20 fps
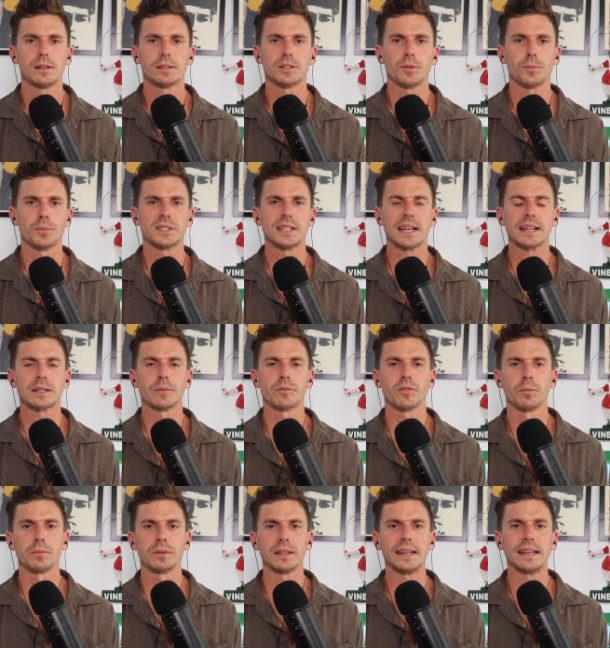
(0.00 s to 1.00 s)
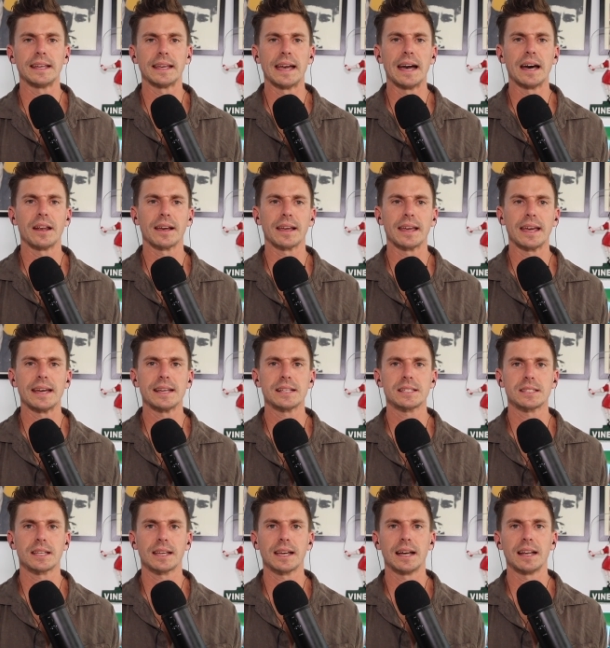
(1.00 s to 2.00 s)
to protect them from bleeding out. I
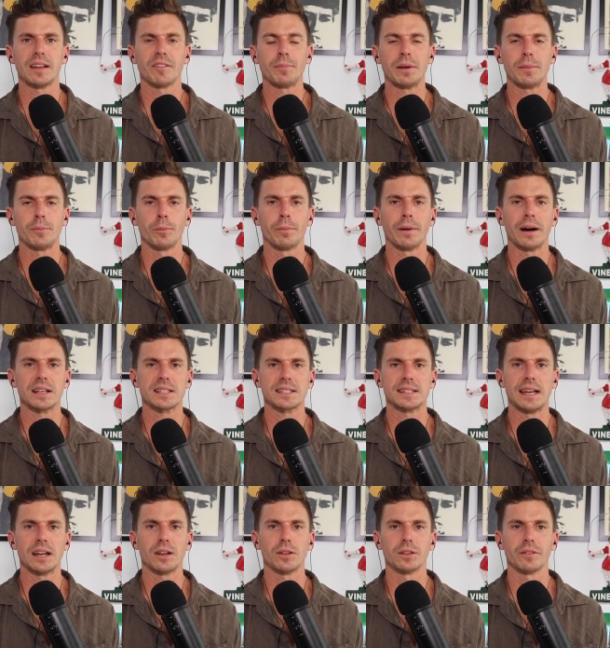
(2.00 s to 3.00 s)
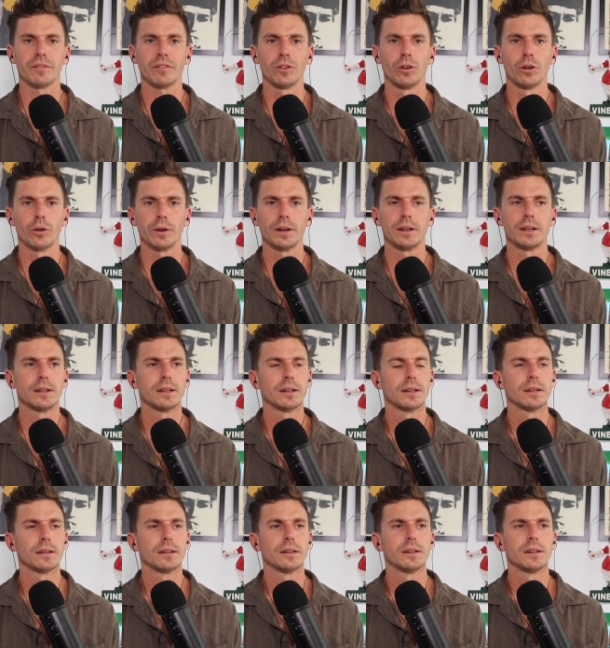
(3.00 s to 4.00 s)
guess you can't have people passing out on the floor and
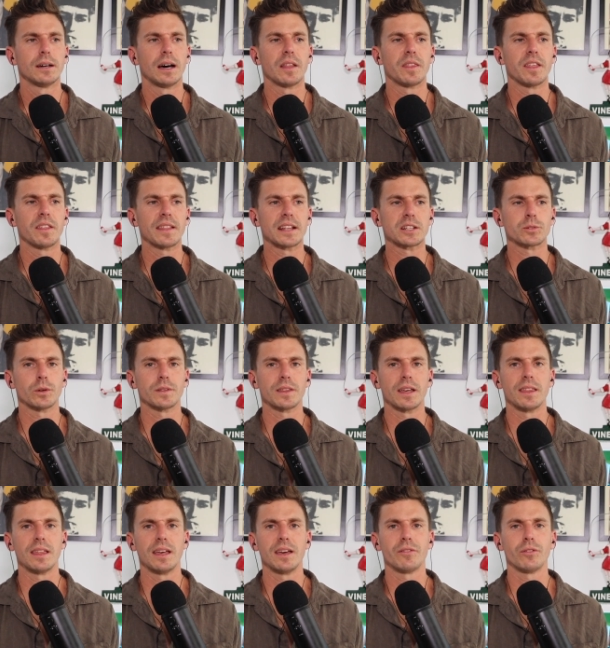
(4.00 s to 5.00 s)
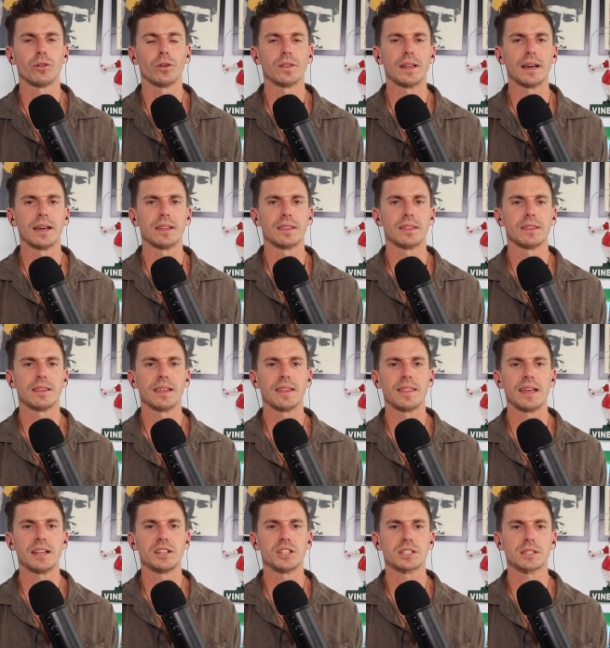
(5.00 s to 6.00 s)
I think that's what they're there for. They, they're
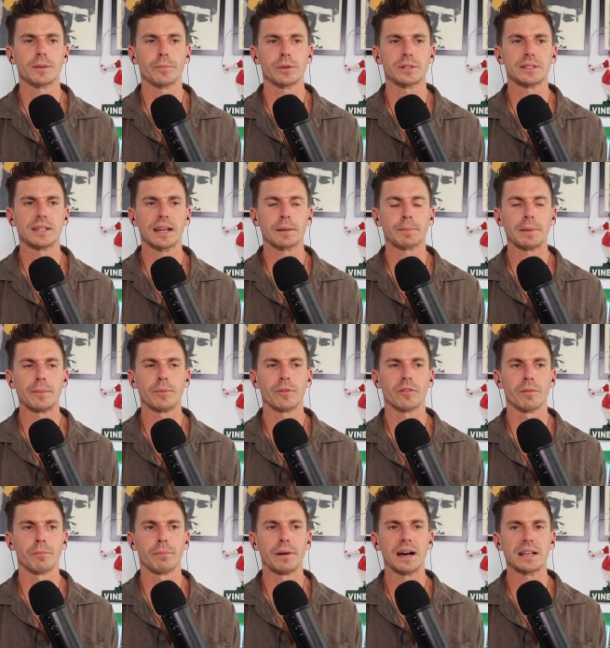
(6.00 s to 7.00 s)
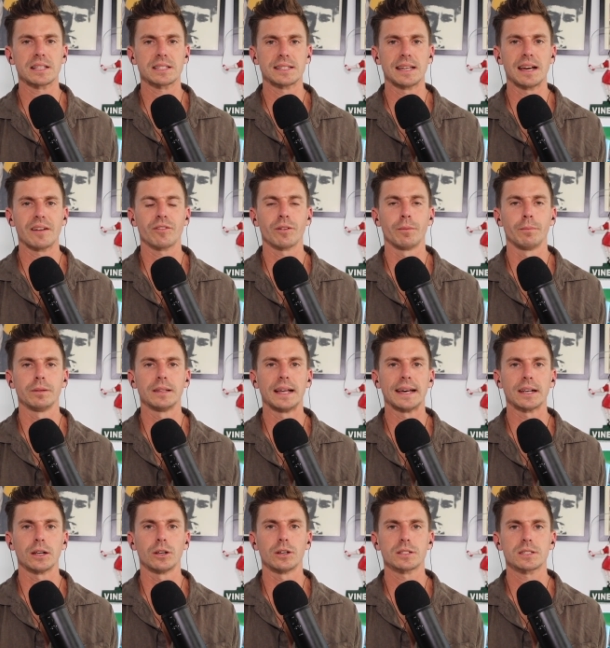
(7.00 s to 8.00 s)
there just to protect people from passing out from
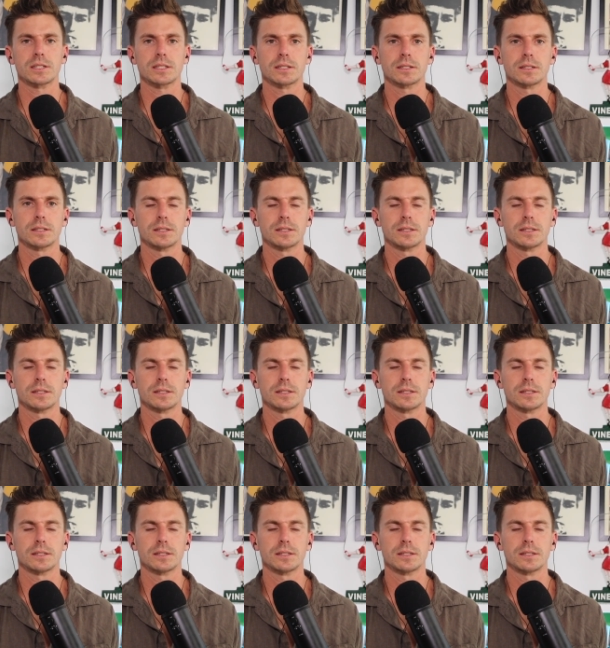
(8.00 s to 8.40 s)
blood loss.